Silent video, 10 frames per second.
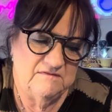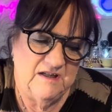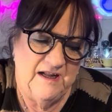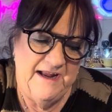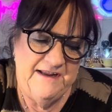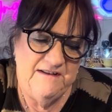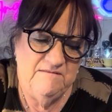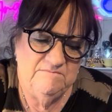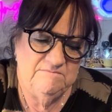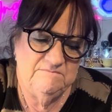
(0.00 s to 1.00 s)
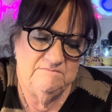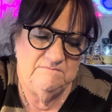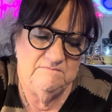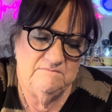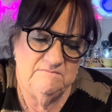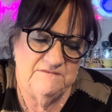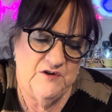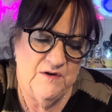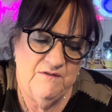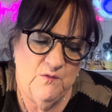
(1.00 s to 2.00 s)
I
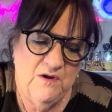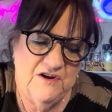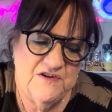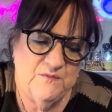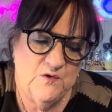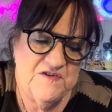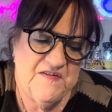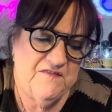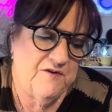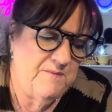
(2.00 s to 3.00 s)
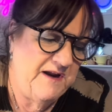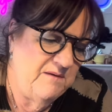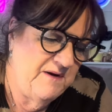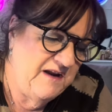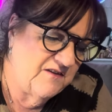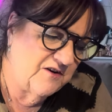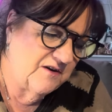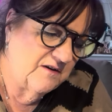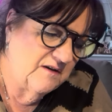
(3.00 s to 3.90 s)
don't ever want a divorce from him either.